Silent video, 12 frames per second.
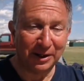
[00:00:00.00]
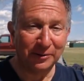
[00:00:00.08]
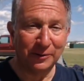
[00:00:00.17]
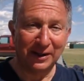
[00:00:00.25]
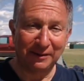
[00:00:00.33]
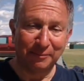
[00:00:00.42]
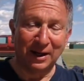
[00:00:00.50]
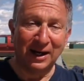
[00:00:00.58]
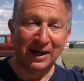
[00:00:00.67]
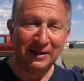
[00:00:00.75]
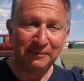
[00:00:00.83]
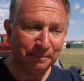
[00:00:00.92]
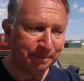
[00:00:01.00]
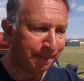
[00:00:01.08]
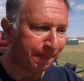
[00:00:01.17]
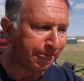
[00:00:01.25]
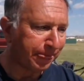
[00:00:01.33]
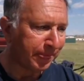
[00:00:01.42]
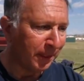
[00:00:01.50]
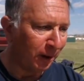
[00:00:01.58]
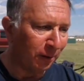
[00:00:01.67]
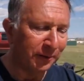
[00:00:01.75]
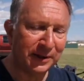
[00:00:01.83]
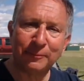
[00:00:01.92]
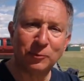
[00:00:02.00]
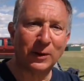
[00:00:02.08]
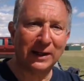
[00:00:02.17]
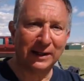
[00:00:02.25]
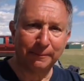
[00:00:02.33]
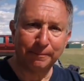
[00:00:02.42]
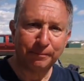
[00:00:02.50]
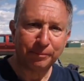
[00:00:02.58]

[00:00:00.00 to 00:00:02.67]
By the way, mine holding up great.